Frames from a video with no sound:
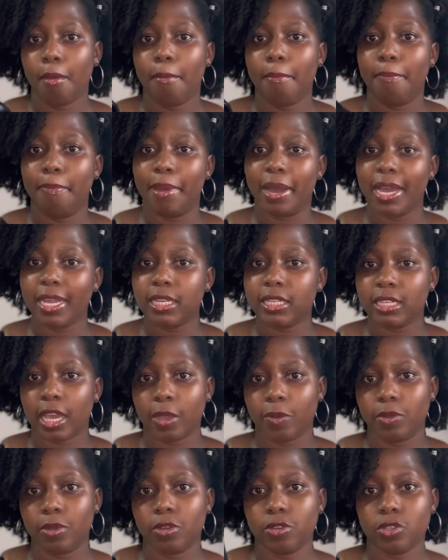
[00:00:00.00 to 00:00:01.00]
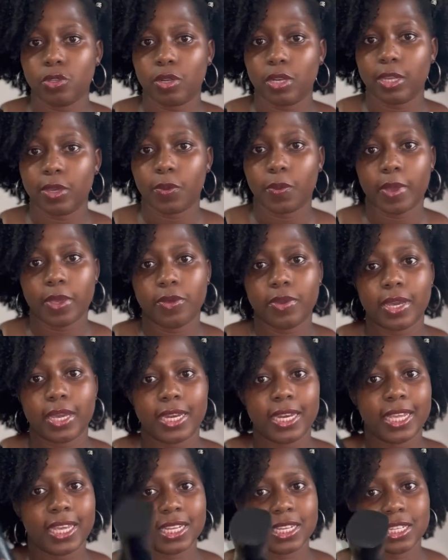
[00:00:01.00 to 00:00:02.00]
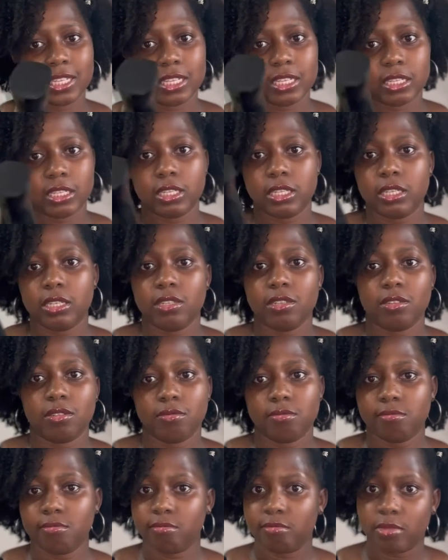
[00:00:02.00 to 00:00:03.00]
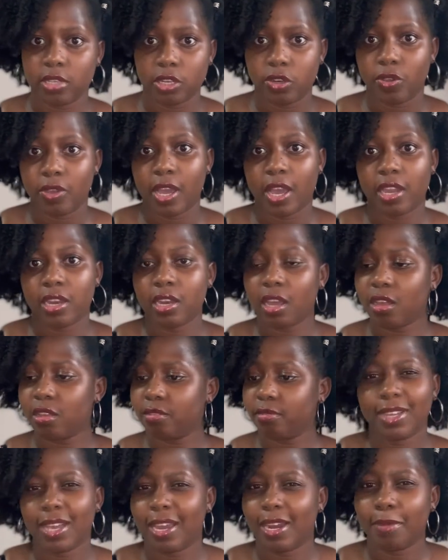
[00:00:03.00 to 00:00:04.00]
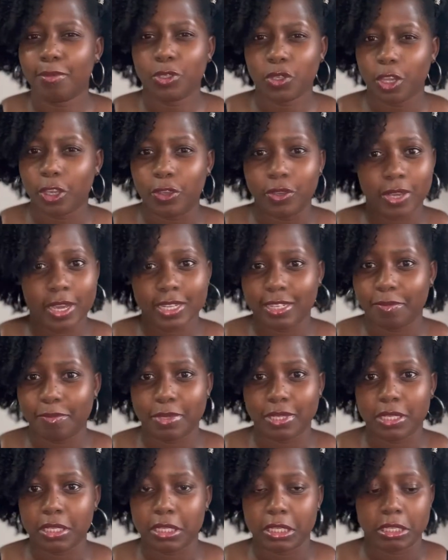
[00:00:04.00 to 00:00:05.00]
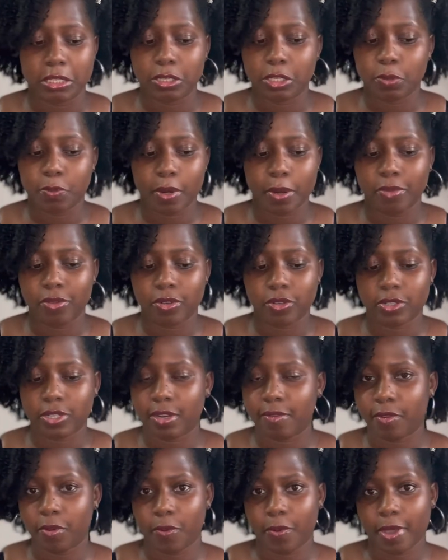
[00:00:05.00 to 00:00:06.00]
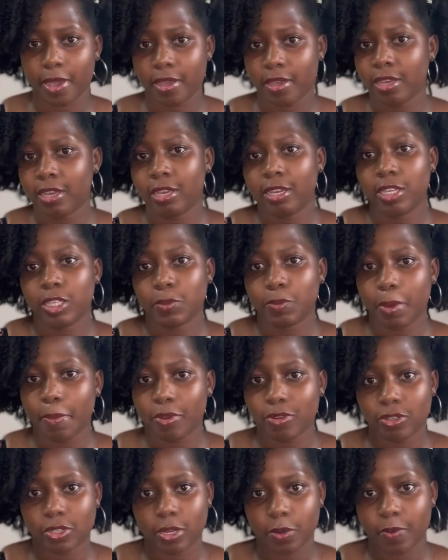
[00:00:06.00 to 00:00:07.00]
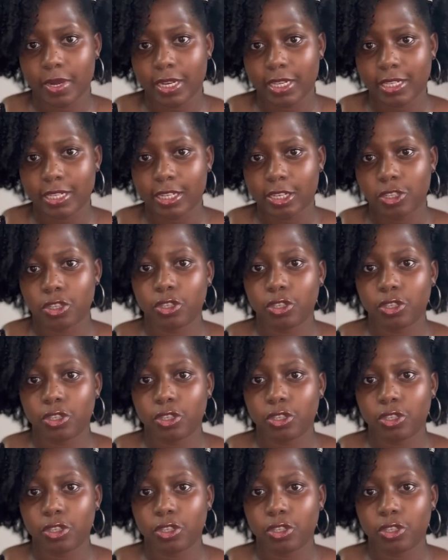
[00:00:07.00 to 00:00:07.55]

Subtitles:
but I will also link where you can get this in Uganda. And I'm sure you guys have been seeing these spray bottles everywhere. Spray bottles are really essential.